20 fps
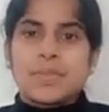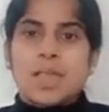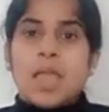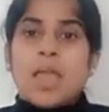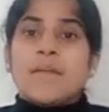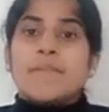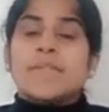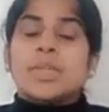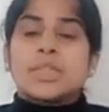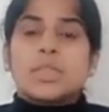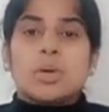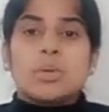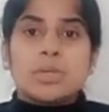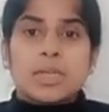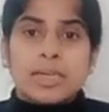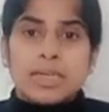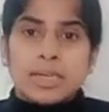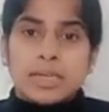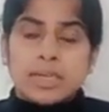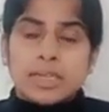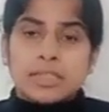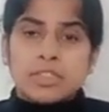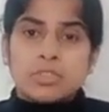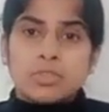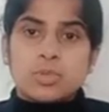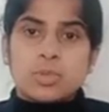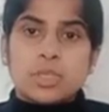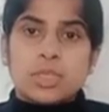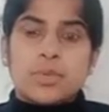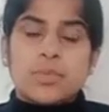Without an
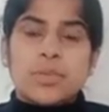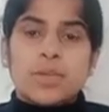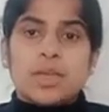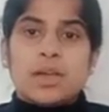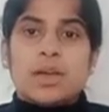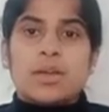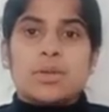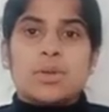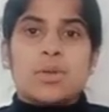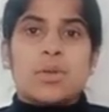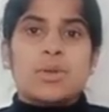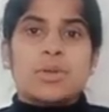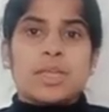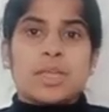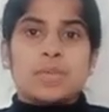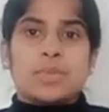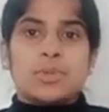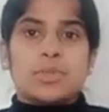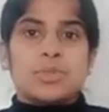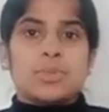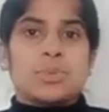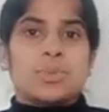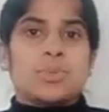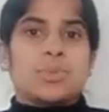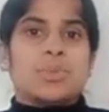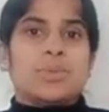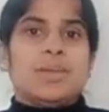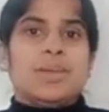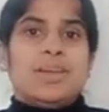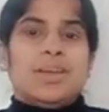electricity, we are not able to
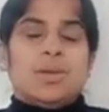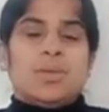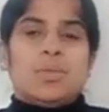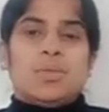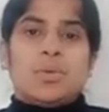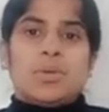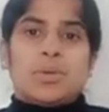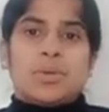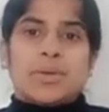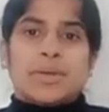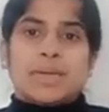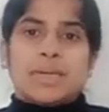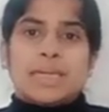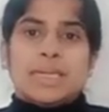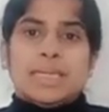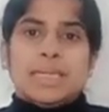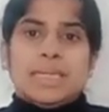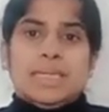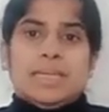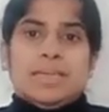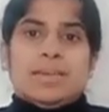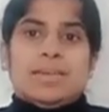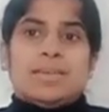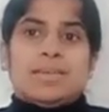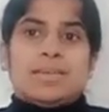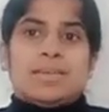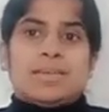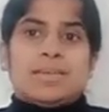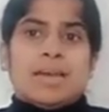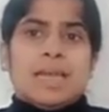work
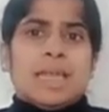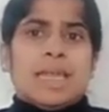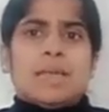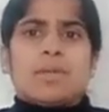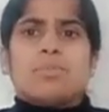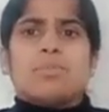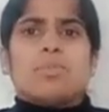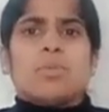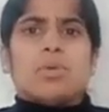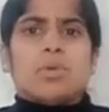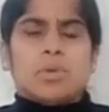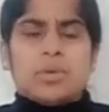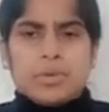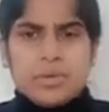alive more.